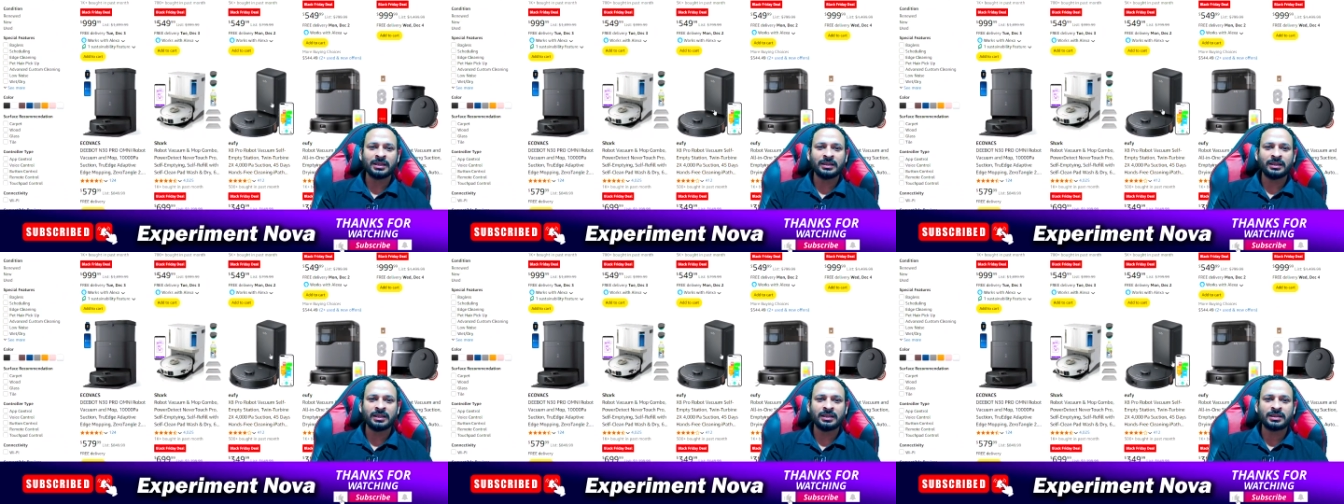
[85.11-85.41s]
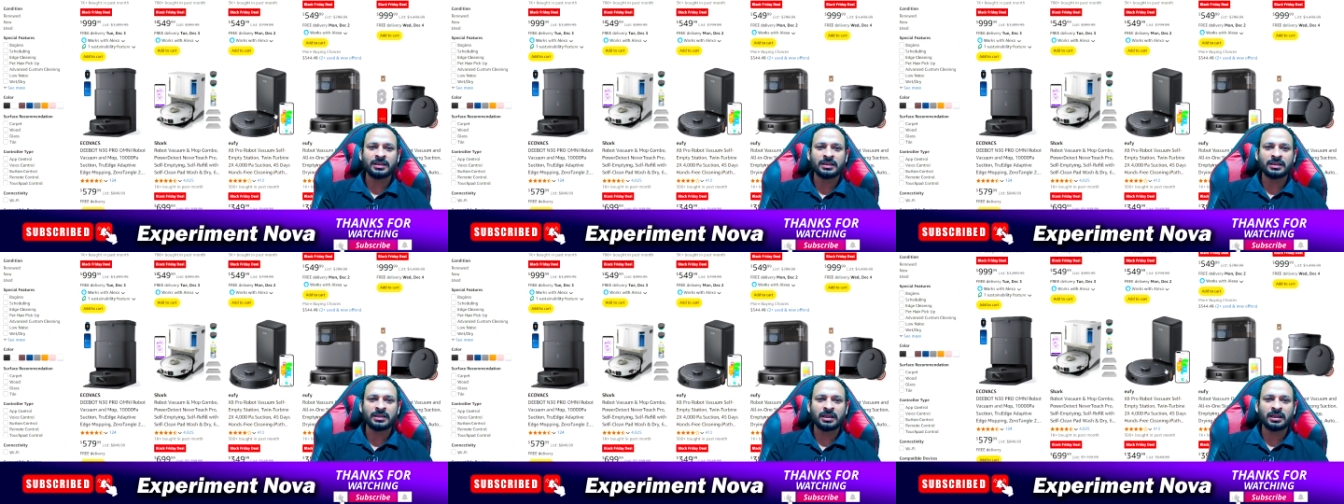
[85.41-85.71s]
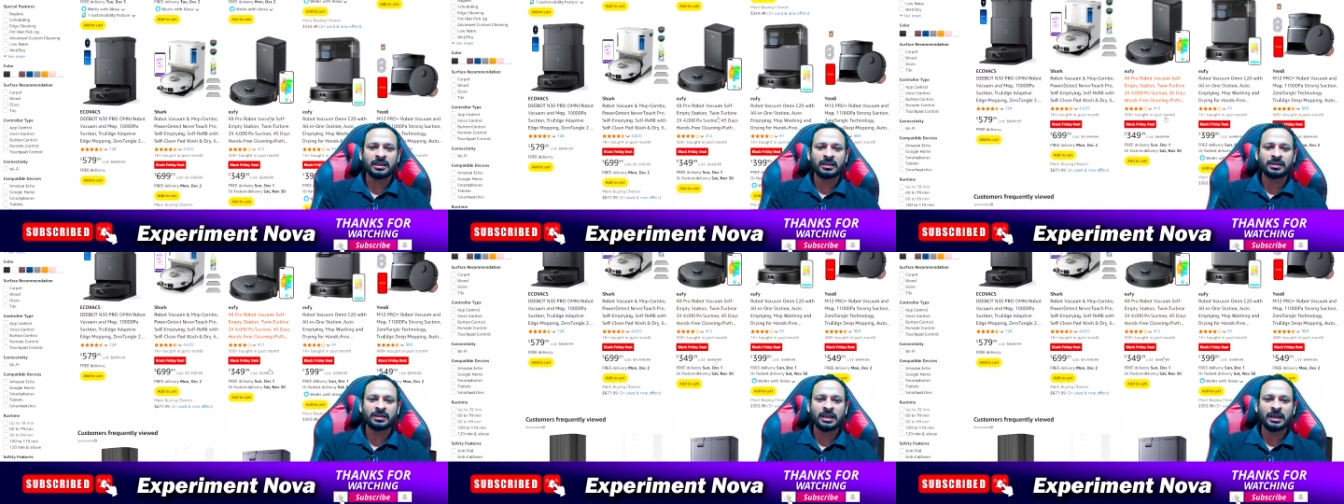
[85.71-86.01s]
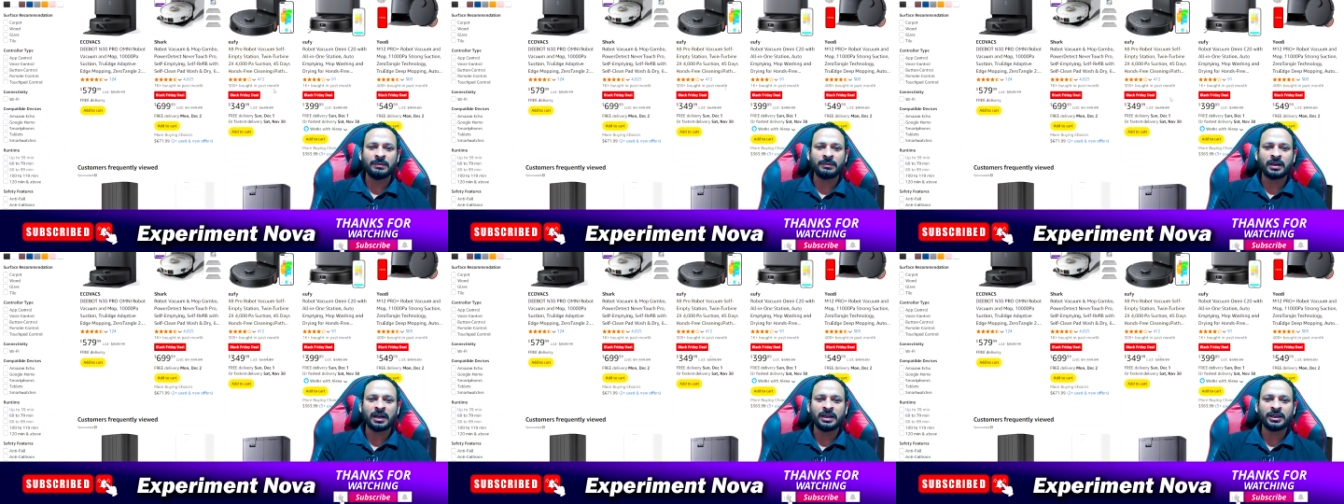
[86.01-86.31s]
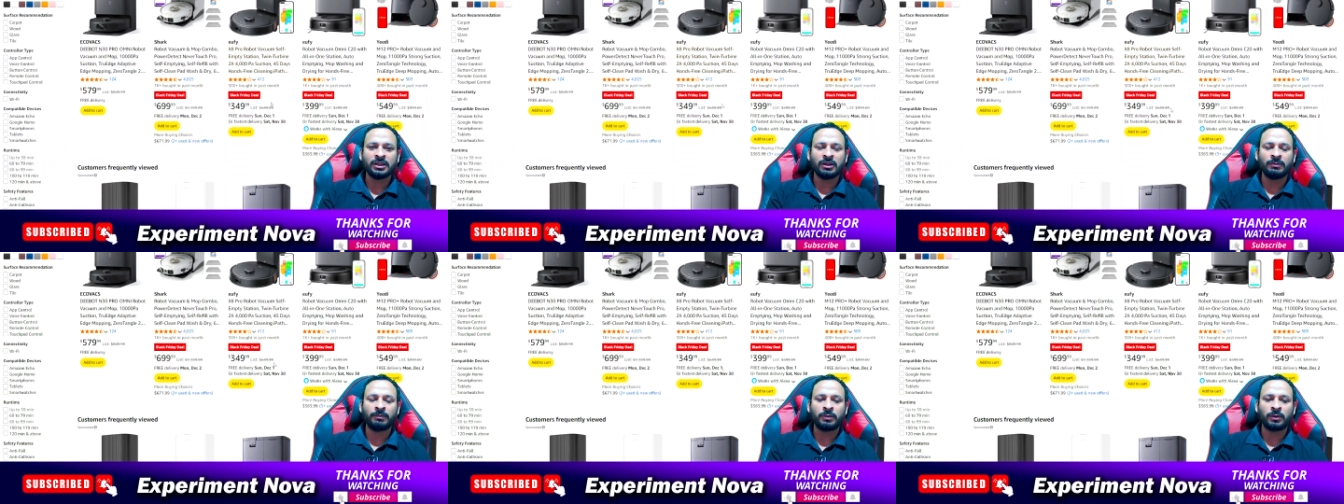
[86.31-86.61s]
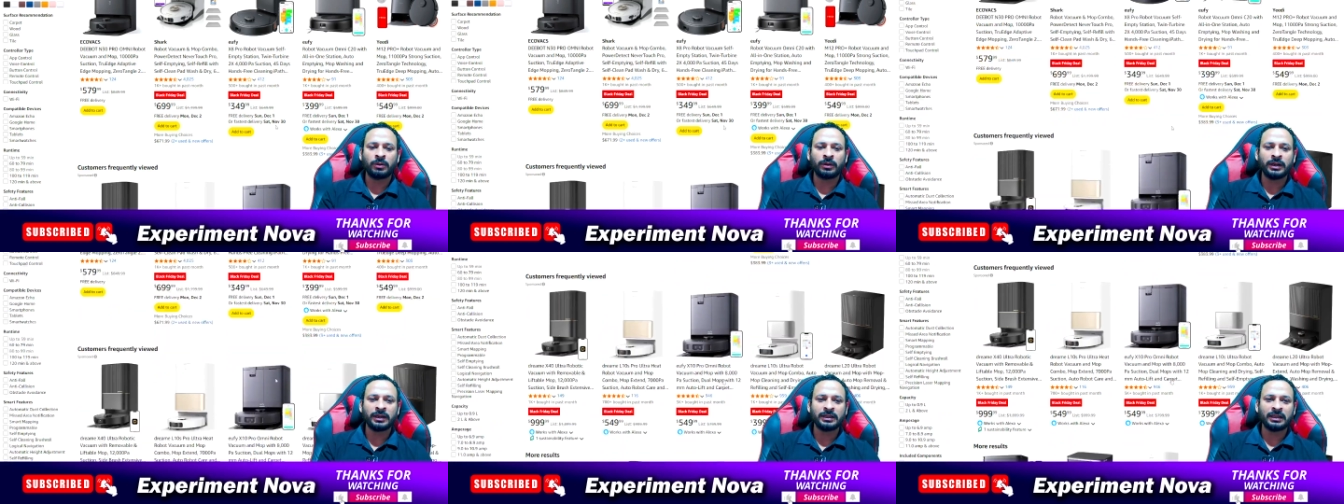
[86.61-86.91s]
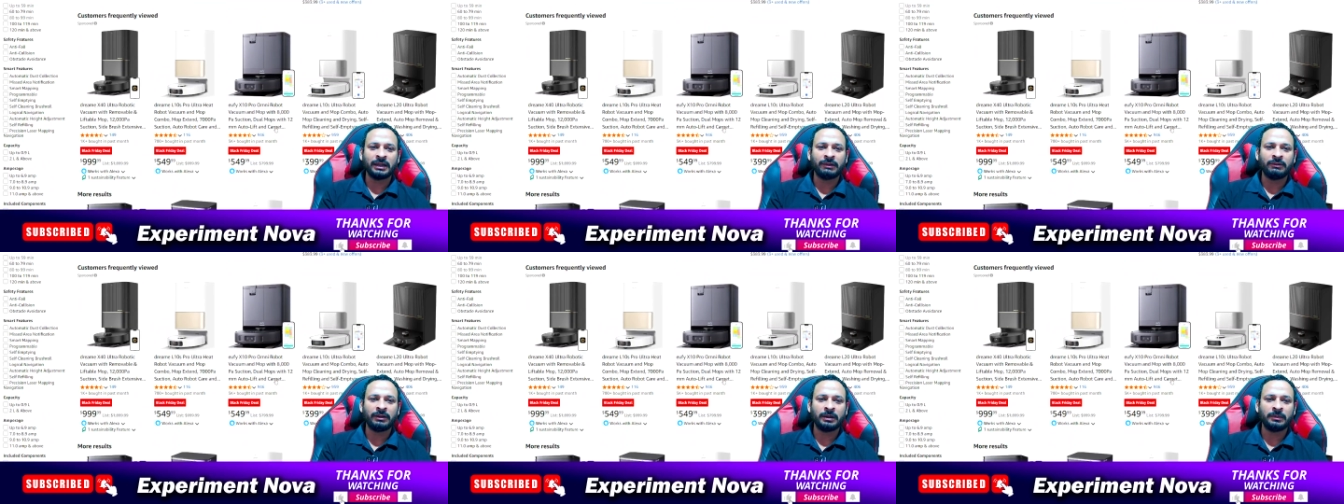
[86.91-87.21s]
this is the same kind of product
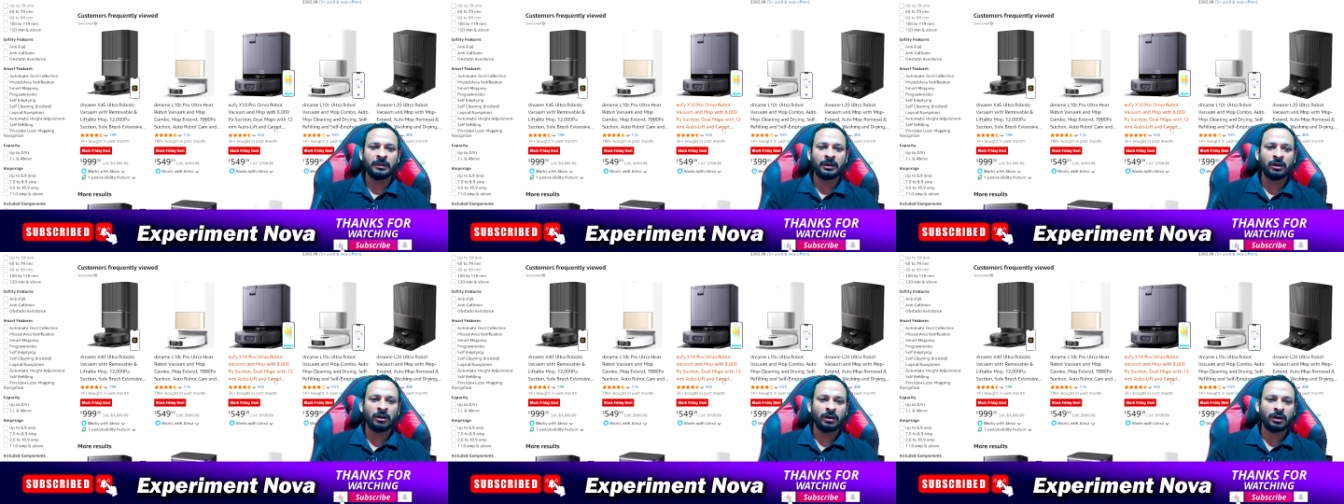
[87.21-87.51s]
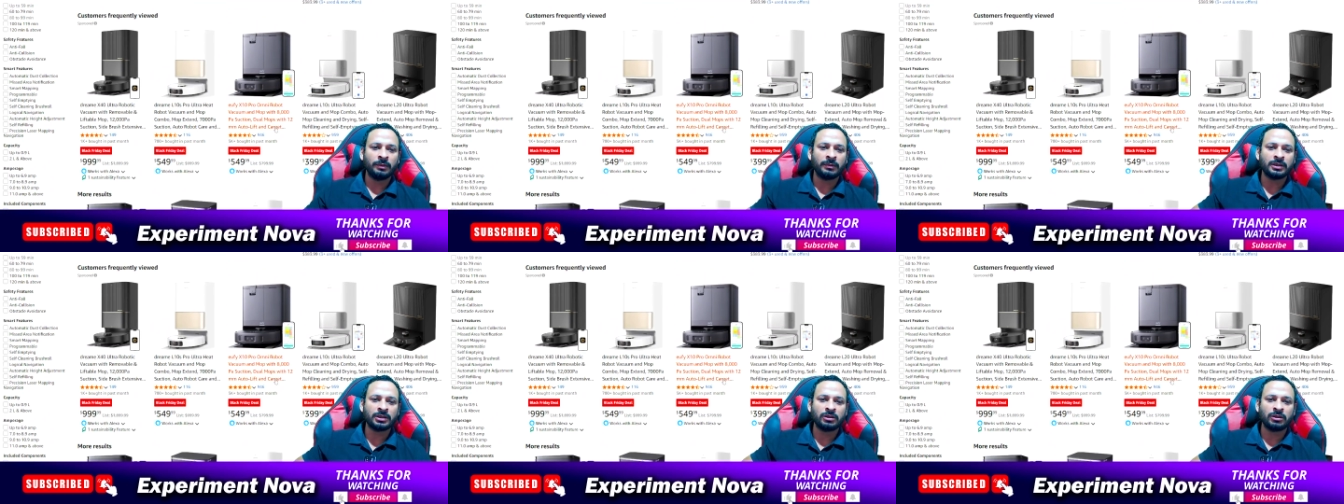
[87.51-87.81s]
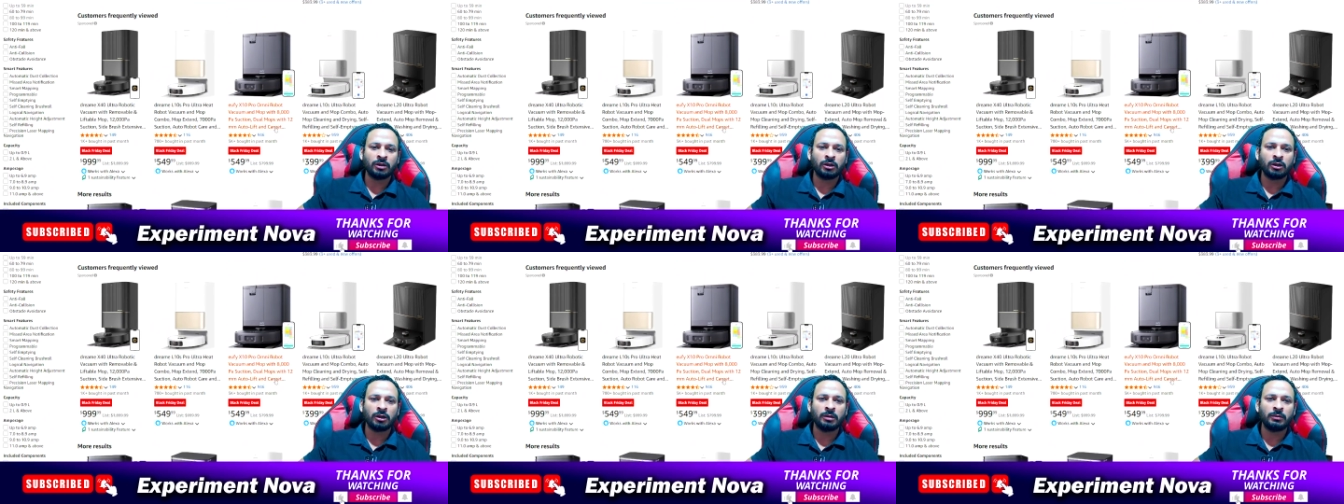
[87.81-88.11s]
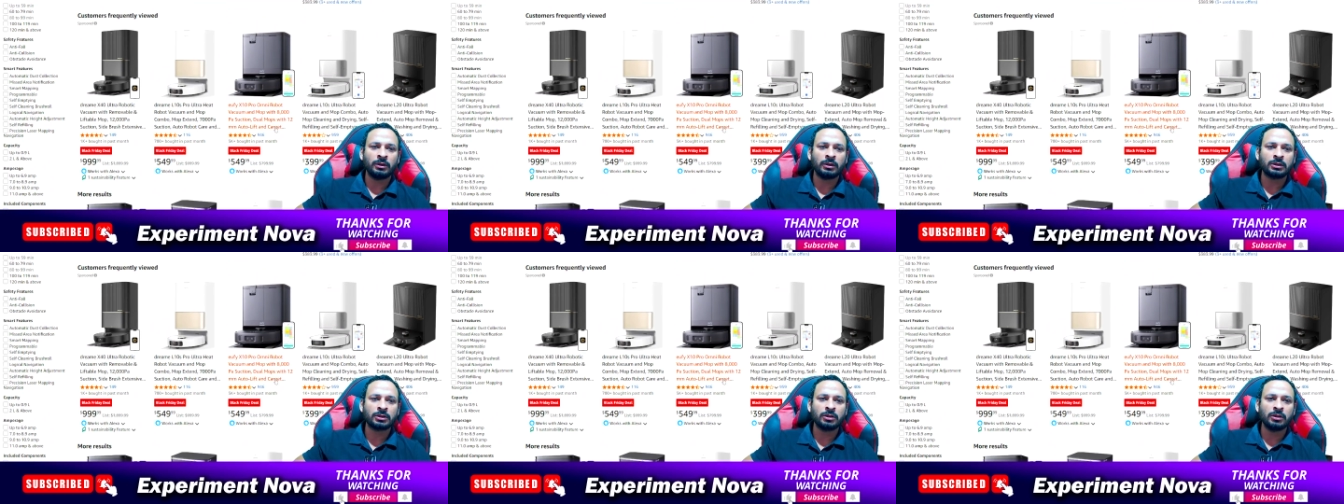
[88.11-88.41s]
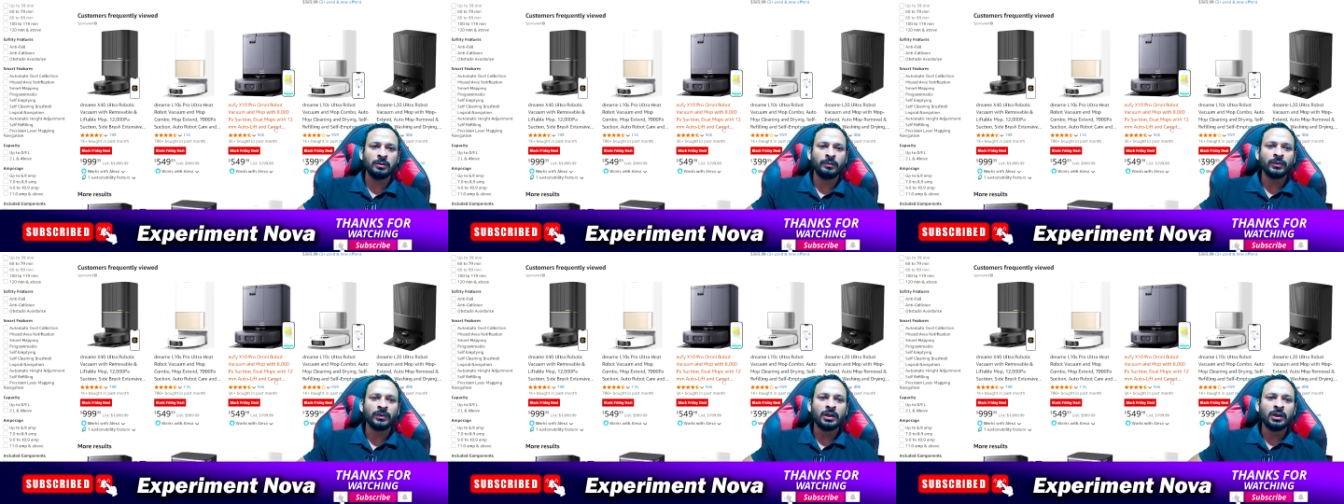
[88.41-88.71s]
available on amazon.com also.